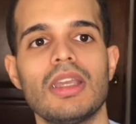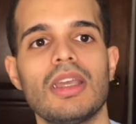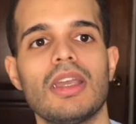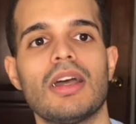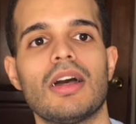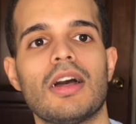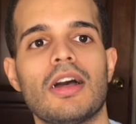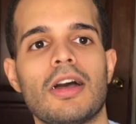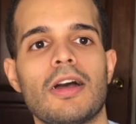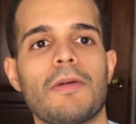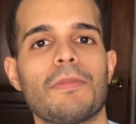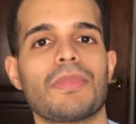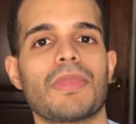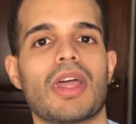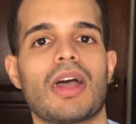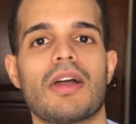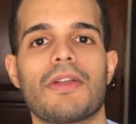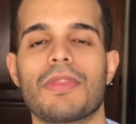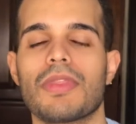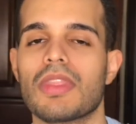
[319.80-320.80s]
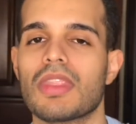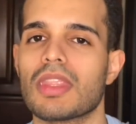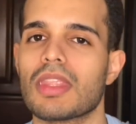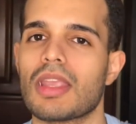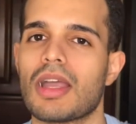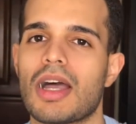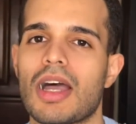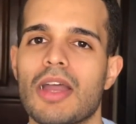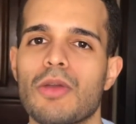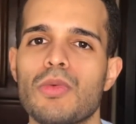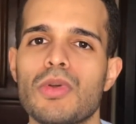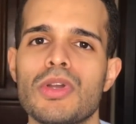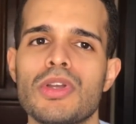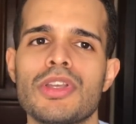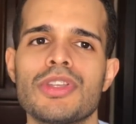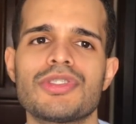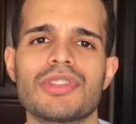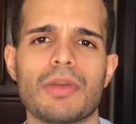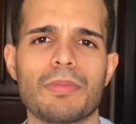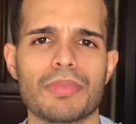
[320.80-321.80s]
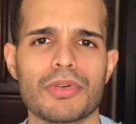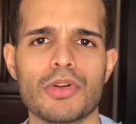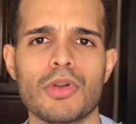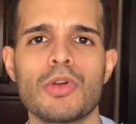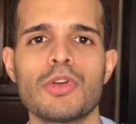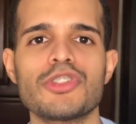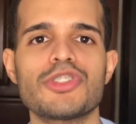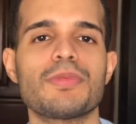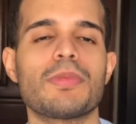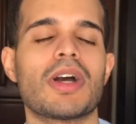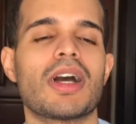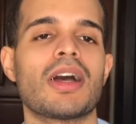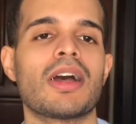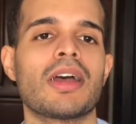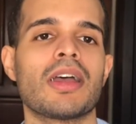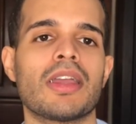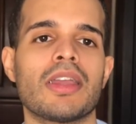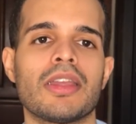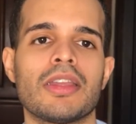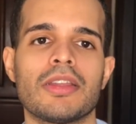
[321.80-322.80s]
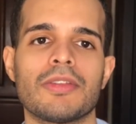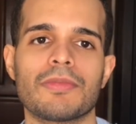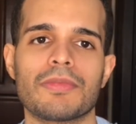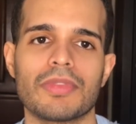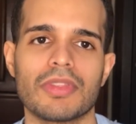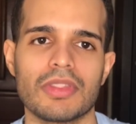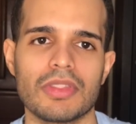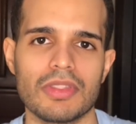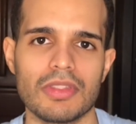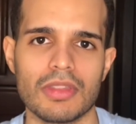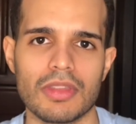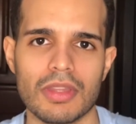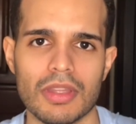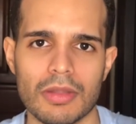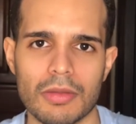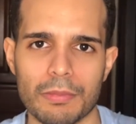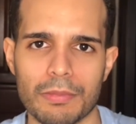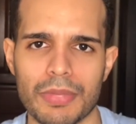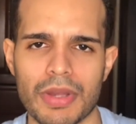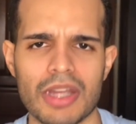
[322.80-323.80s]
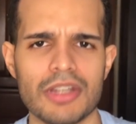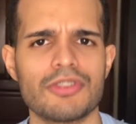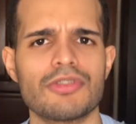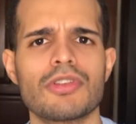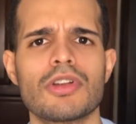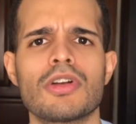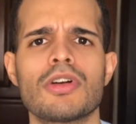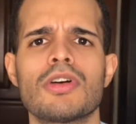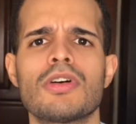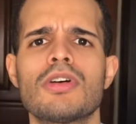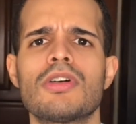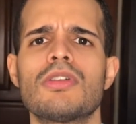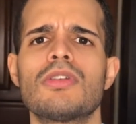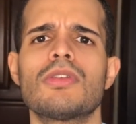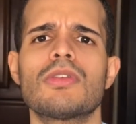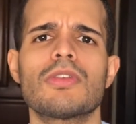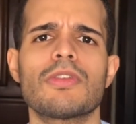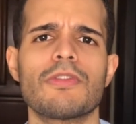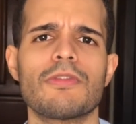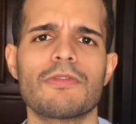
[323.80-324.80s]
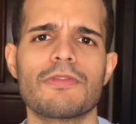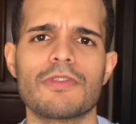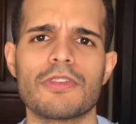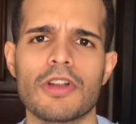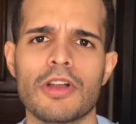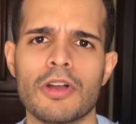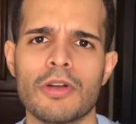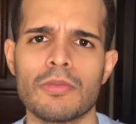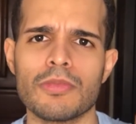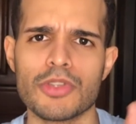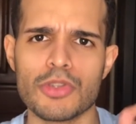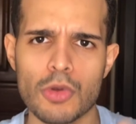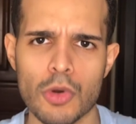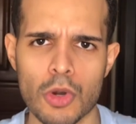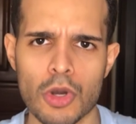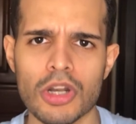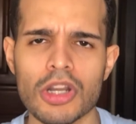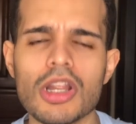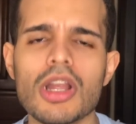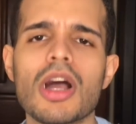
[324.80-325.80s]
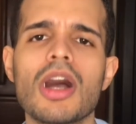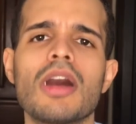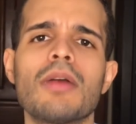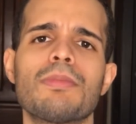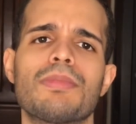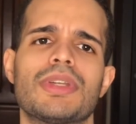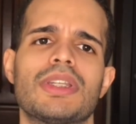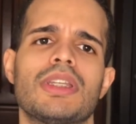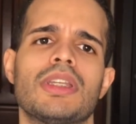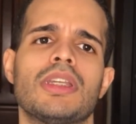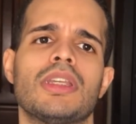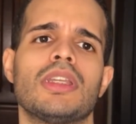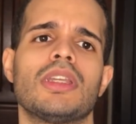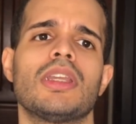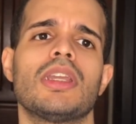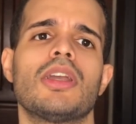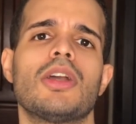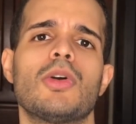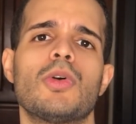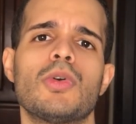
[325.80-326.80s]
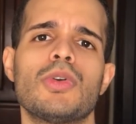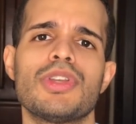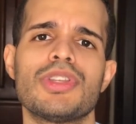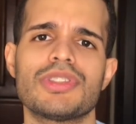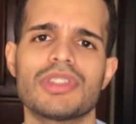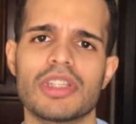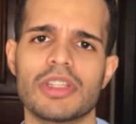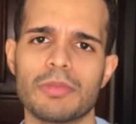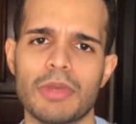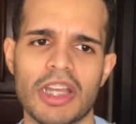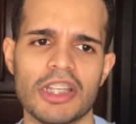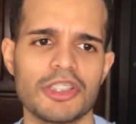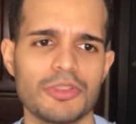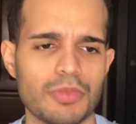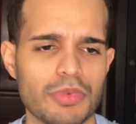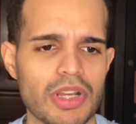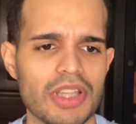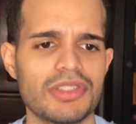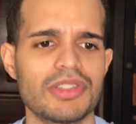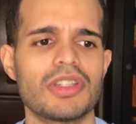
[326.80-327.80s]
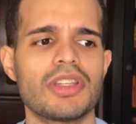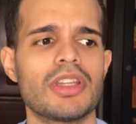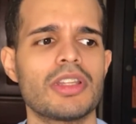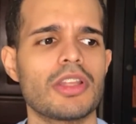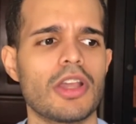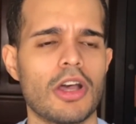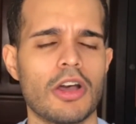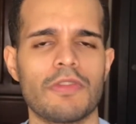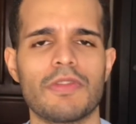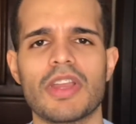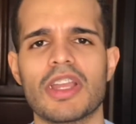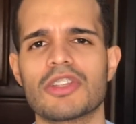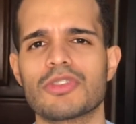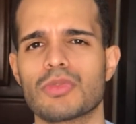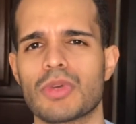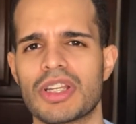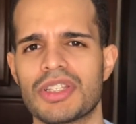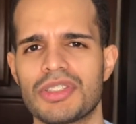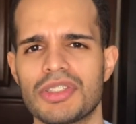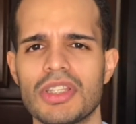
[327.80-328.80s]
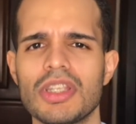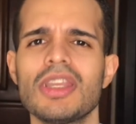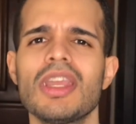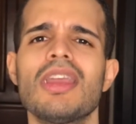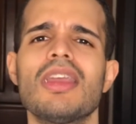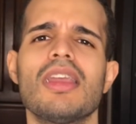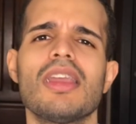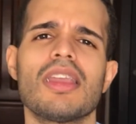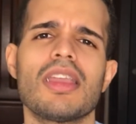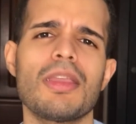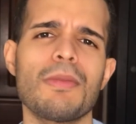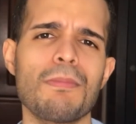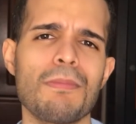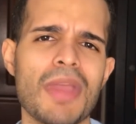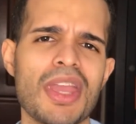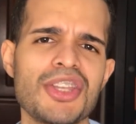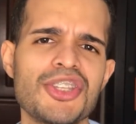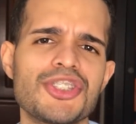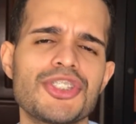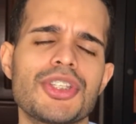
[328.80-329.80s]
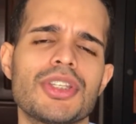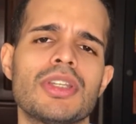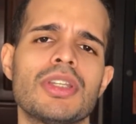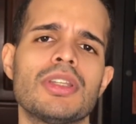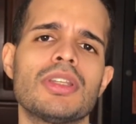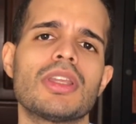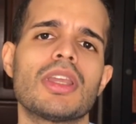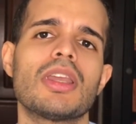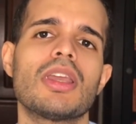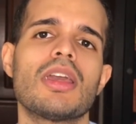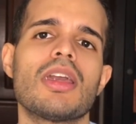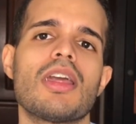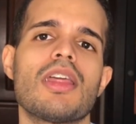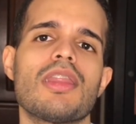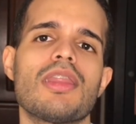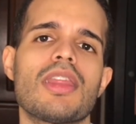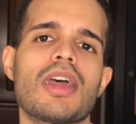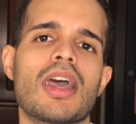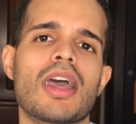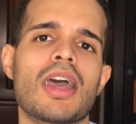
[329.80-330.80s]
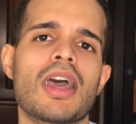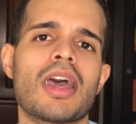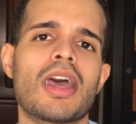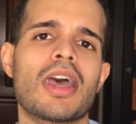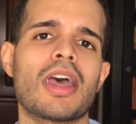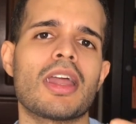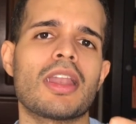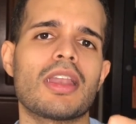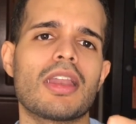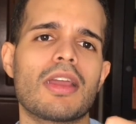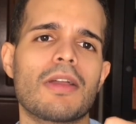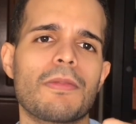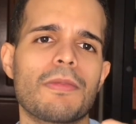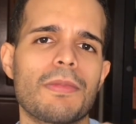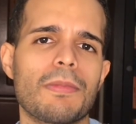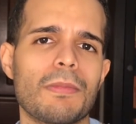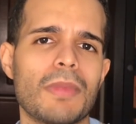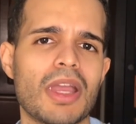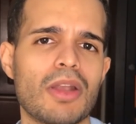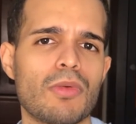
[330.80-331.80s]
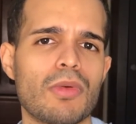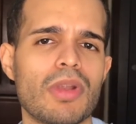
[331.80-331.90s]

I was approached by Pedro from your company, who is a vice president of XYZ. He mentioned that my